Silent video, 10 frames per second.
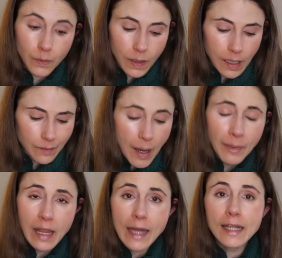while. I'm
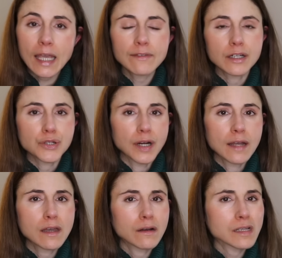glad I gave it a try
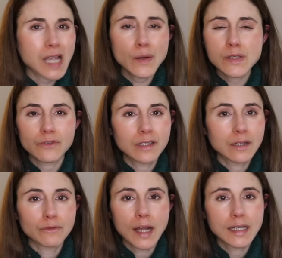though, because I was
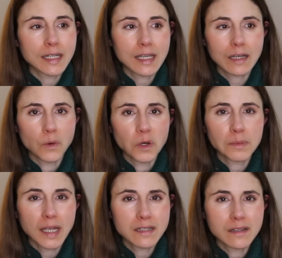re ready to kick
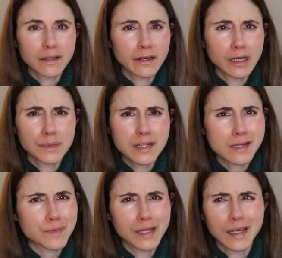Oribe to the curb and
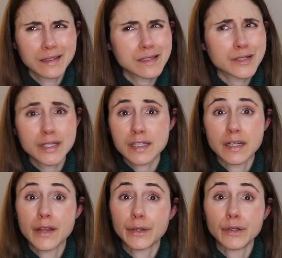just be like, this is just
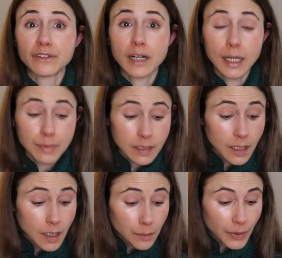another overhyped
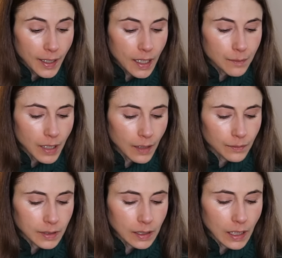brand, but I
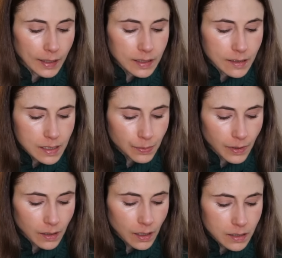really liked this
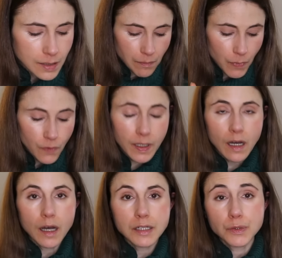product. Moving
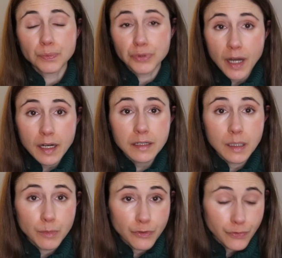on to product
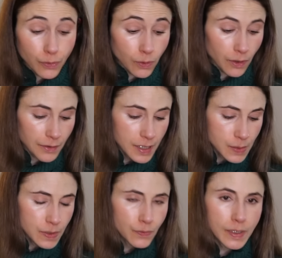number four.
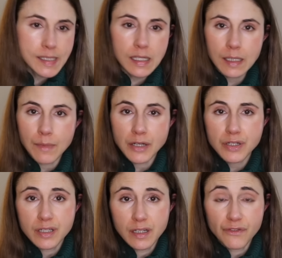This was recently
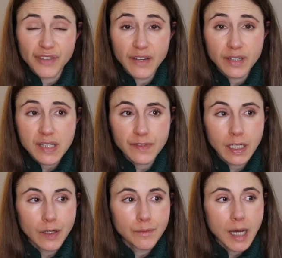mentioned in a favorites
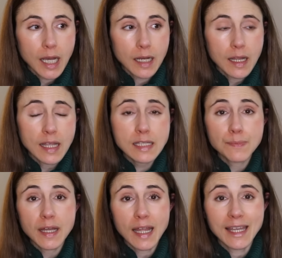video of mine. It's
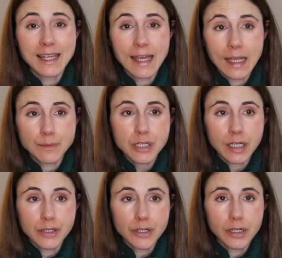been a game
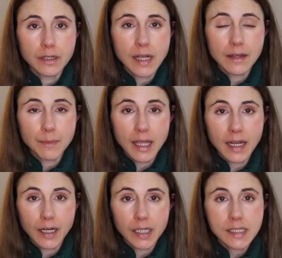changer now that my
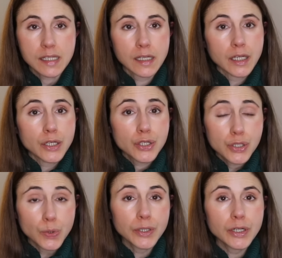hair is
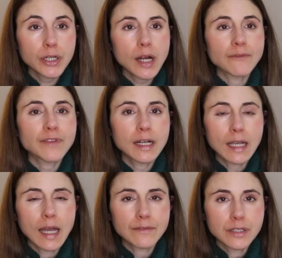short shorter. I'm finding
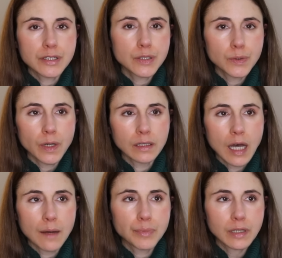I have to do a
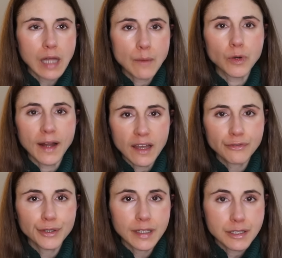lot, put a lot more
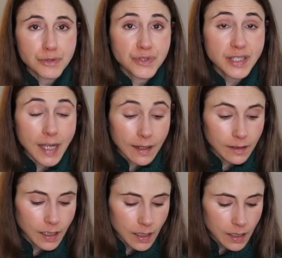effort into
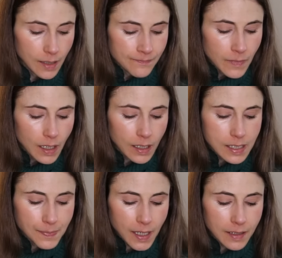styling it. And
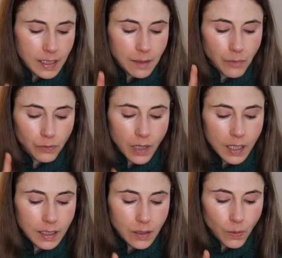it's been the
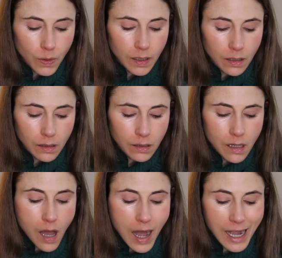Moroccan
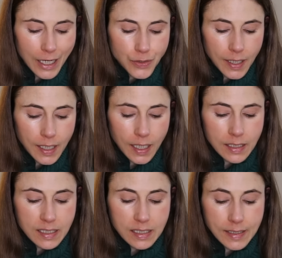Oil Hydrating
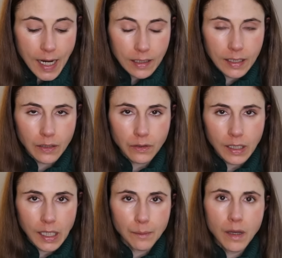Styling
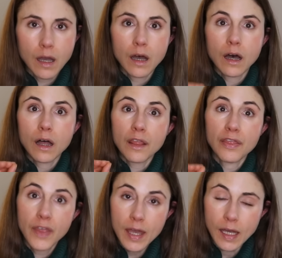Cream.
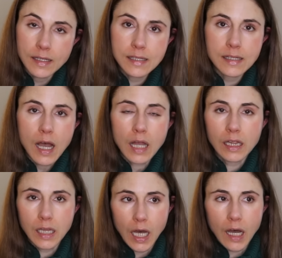This I
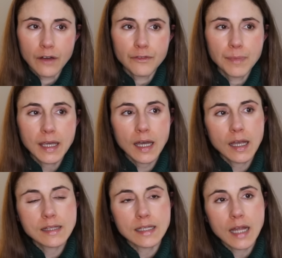love
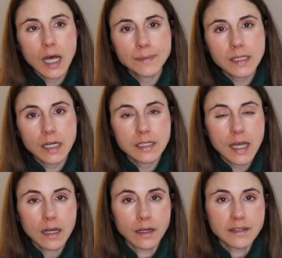because it helps cut
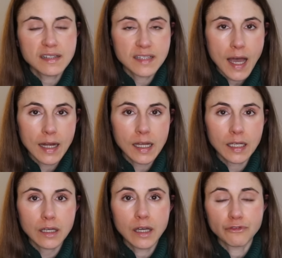down on
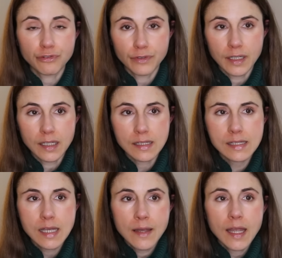static and
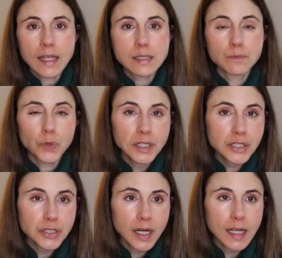frizz. It's
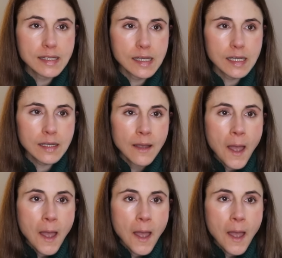moisturizing